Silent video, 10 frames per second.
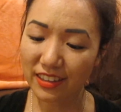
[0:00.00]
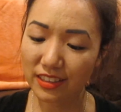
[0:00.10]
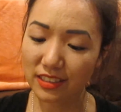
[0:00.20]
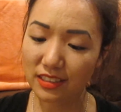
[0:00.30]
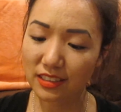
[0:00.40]

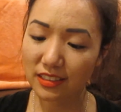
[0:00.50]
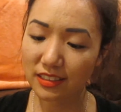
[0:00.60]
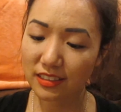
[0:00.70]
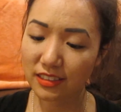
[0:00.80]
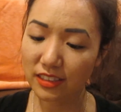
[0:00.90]
This
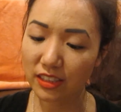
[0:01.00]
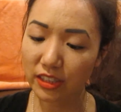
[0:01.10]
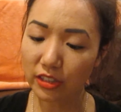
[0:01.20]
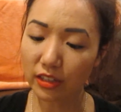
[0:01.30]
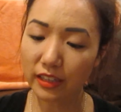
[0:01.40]
is
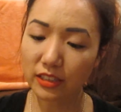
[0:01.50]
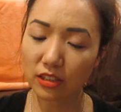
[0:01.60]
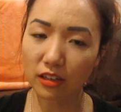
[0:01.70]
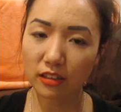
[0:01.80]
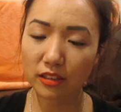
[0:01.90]
Clear Eye
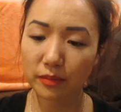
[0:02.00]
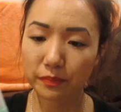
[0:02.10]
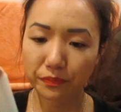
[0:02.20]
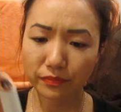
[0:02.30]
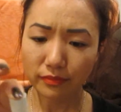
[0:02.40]
Talk.
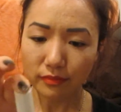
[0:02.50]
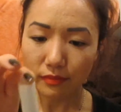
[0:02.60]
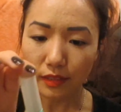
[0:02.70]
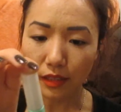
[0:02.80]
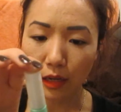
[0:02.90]

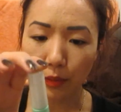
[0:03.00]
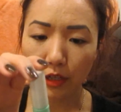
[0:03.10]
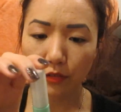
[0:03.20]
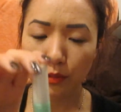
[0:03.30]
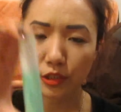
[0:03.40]
I bought
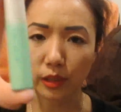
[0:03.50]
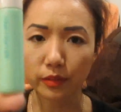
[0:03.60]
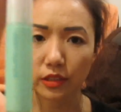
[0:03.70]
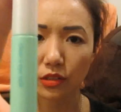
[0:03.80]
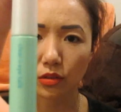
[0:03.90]
it from a
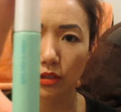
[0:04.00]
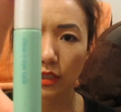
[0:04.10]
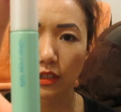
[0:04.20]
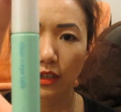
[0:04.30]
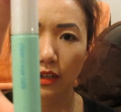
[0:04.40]
Japanese
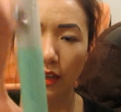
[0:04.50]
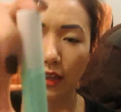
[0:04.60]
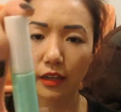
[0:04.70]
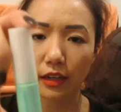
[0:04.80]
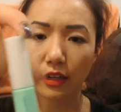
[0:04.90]
store,
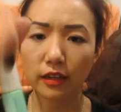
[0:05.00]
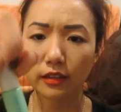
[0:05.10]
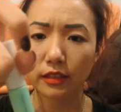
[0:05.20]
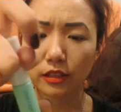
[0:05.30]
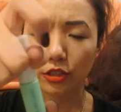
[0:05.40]
and
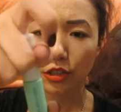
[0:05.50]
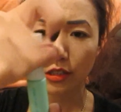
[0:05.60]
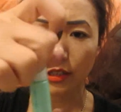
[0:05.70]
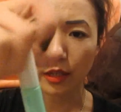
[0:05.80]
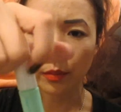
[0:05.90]
it's
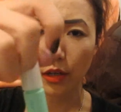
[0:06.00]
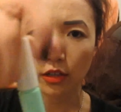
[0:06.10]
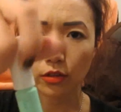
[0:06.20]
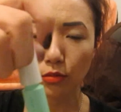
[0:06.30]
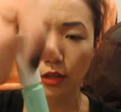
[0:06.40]
just a
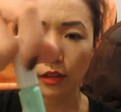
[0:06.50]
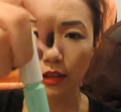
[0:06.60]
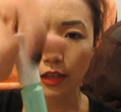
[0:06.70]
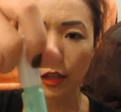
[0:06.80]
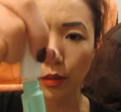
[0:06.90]
bottle with
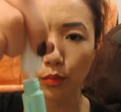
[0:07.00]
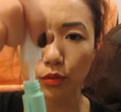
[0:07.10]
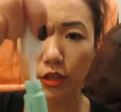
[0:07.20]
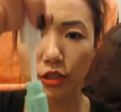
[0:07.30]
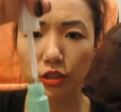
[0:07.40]
a
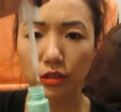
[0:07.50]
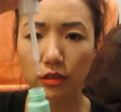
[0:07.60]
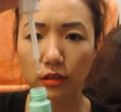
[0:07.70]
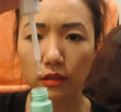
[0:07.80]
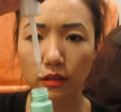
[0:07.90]
brush.
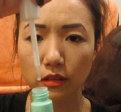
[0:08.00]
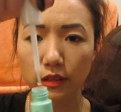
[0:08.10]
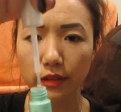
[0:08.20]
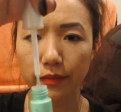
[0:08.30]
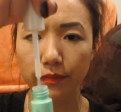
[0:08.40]
See
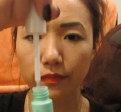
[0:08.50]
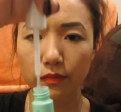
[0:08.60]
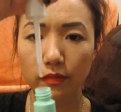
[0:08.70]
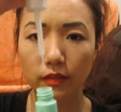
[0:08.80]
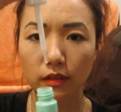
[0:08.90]
that?
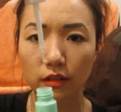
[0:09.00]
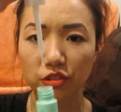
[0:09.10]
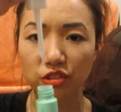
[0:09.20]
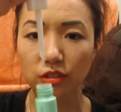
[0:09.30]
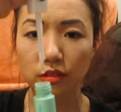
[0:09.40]

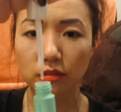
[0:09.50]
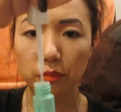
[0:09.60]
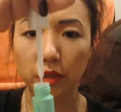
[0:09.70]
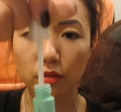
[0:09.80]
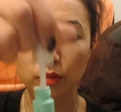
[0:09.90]
It's just a
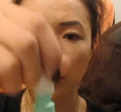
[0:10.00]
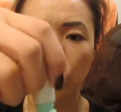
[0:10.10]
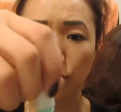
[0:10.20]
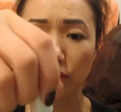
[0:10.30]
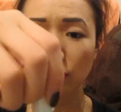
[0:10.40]
bottle with a
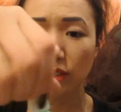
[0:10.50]
brush with glue in